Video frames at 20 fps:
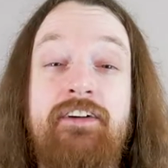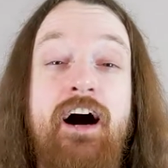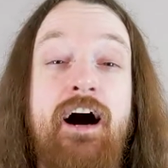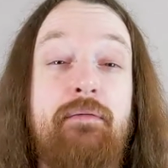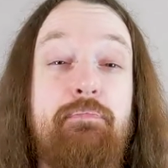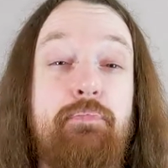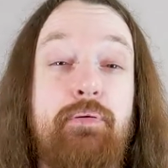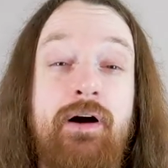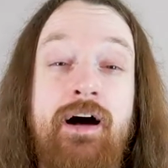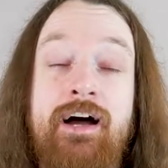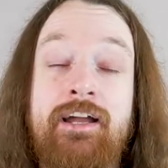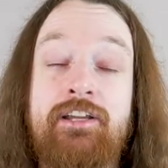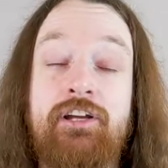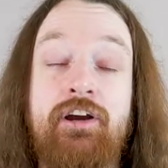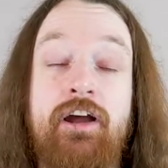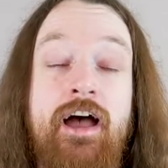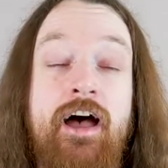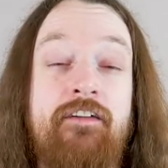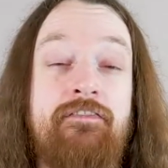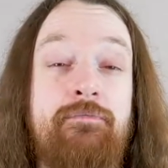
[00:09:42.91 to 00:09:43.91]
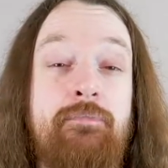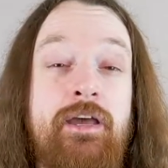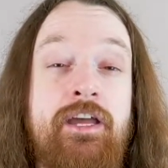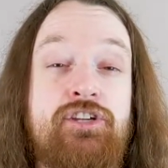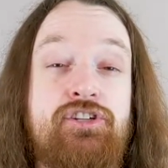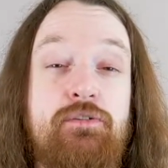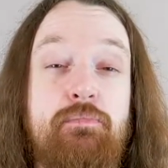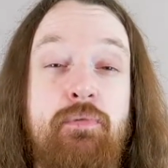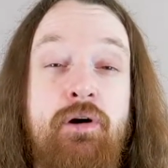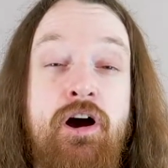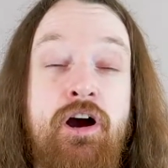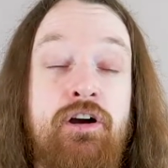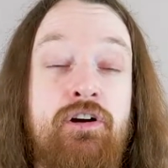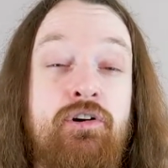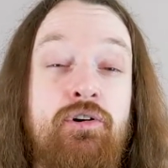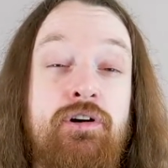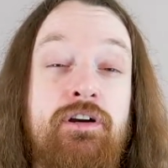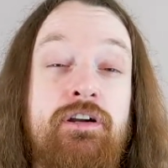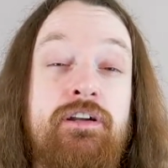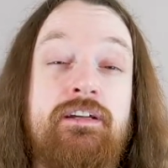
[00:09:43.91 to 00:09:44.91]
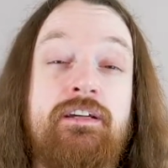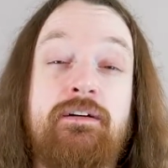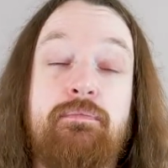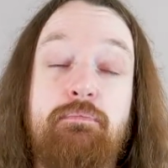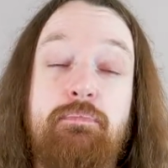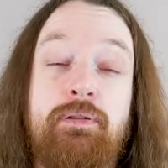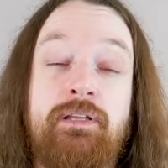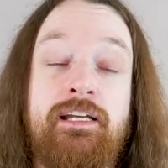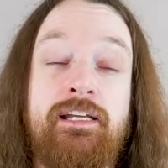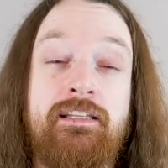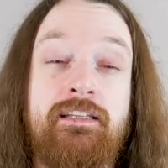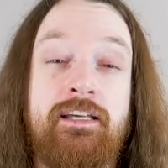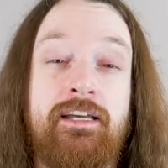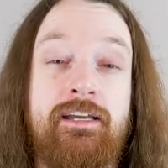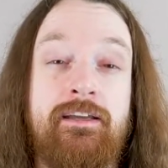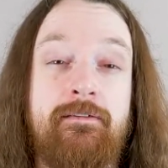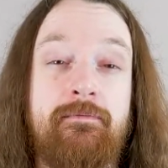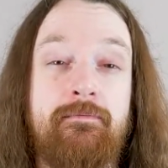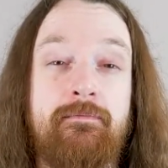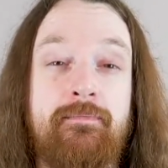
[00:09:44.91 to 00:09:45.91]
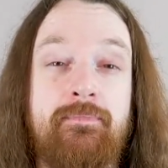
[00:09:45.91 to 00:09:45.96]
up on your F major bar chord completely.